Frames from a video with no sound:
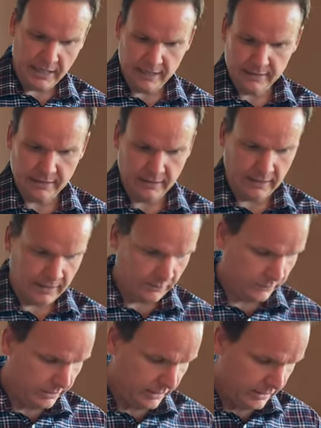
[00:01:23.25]
days to let
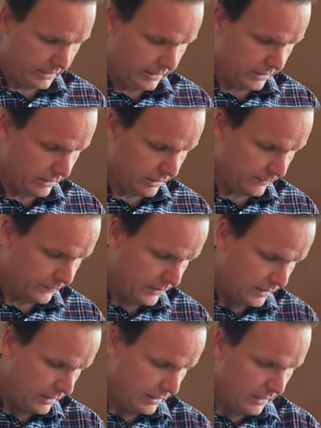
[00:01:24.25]
it really adhere.
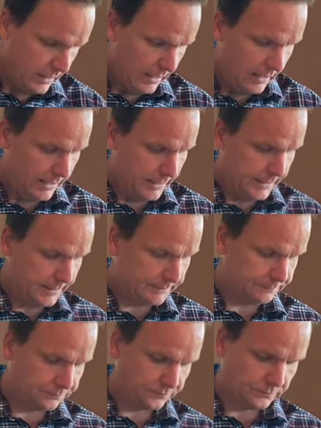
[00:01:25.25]

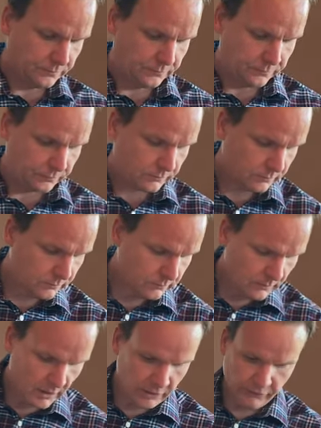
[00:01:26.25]
Um,
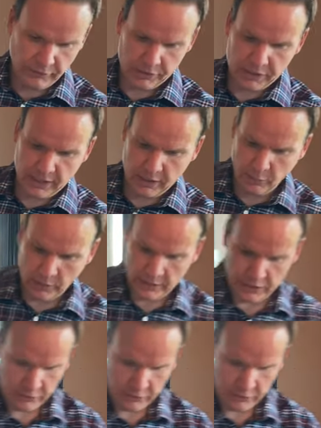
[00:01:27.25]
the first thing you wanna